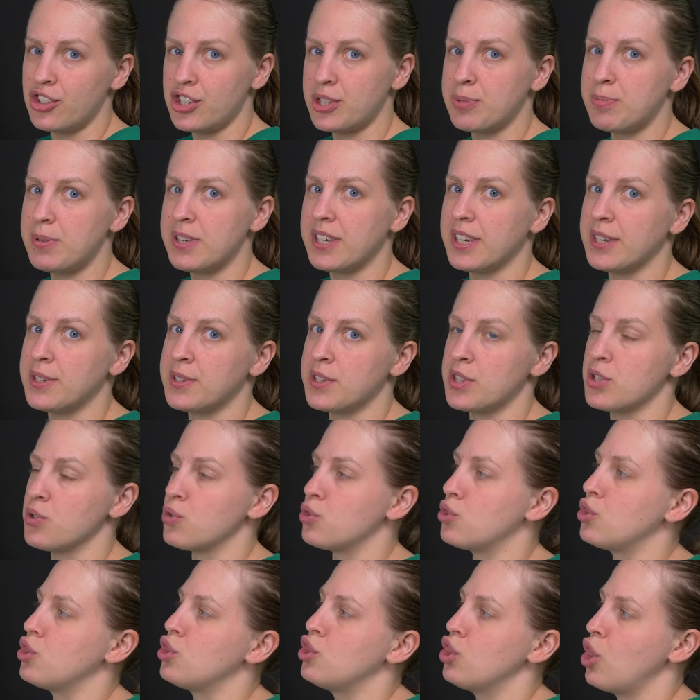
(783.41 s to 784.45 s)
just because
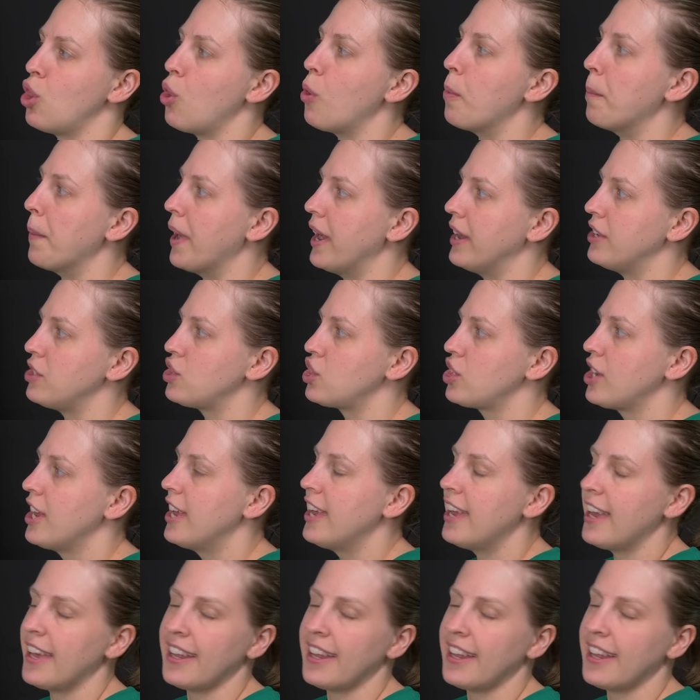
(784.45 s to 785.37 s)
there's so much.